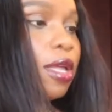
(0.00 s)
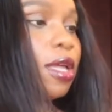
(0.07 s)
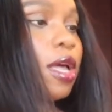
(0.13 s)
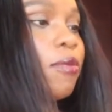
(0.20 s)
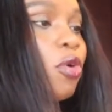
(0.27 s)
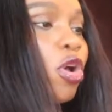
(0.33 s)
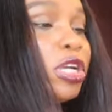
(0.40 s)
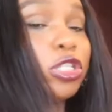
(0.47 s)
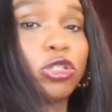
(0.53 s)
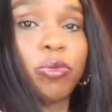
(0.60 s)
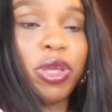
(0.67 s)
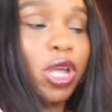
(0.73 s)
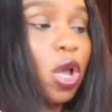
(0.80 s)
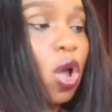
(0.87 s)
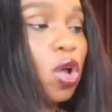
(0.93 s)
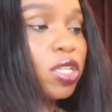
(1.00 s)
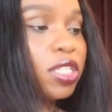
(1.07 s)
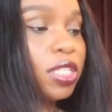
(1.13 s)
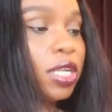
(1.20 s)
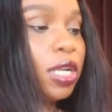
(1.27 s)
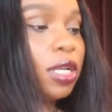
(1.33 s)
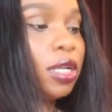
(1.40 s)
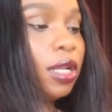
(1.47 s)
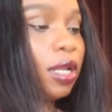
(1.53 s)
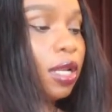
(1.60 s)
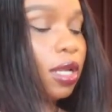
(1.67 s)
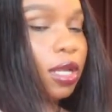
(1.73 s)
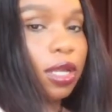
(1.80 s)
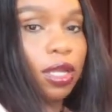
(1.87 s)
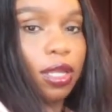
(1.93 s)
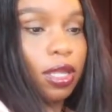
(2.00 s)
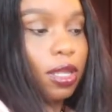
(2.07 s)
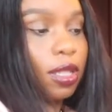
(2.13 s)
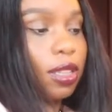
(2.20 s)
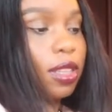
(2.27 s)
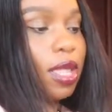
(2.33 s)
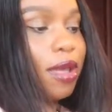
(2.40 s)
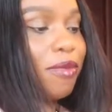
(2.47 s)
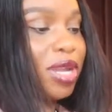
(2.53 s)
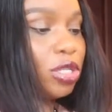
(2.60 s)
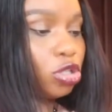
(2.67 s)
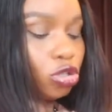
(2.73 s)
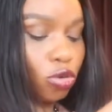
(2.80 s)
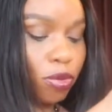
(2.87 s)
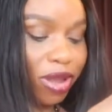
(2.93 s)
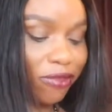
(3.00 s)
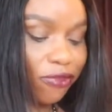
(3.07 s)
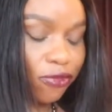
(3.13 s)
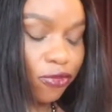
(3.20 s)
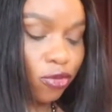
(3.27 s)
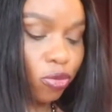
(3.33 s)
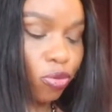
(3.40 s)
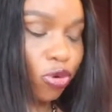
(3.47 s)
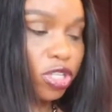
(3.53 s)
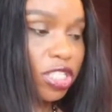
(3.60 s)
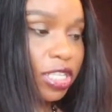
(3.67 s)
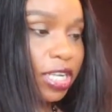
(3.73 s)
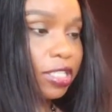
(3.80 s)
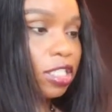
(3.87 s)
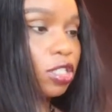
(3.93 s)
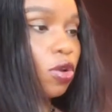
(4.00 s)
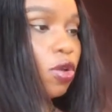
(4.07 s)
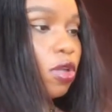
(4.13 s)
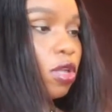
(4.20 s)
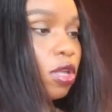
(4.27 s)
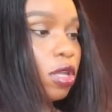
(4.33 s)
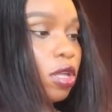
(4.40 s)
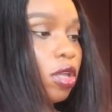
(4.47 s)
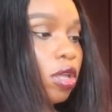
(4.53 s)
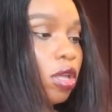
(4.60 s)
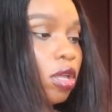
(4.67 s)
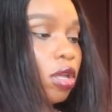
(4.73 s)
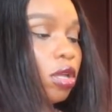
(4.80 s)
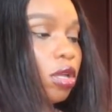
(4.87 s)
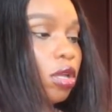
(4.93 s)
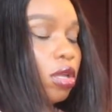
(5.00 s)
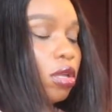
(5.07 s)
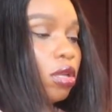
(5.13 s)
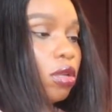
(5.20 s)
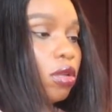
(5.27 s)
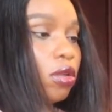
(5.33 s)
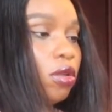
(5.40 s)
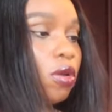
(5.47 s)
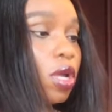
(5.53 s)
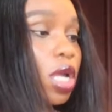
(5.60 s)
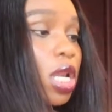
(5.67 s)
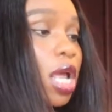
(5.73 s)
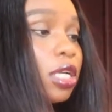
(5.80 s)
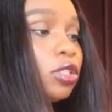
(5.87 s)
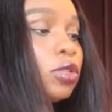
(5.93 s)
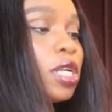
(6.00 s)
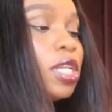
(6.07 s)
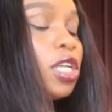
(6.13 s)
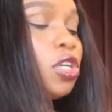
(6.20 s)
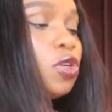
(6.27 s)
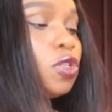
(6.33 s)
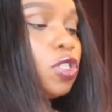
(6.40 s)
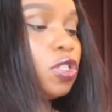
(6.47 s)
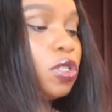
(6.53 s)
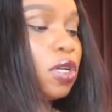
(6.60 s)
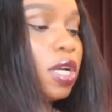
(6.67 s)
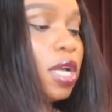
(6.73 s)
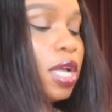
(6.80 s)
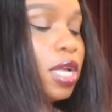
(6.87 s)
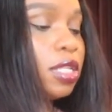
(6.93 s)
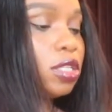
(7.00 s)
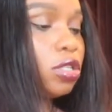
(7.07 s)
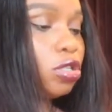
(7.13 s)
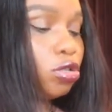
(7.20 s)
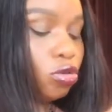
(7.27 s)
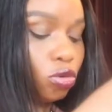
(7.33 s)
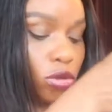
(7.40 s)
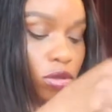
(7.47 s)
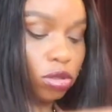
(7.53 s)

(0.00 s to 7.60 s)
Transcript: I'm going to be cutting them into my food processor. You can actually use your hands to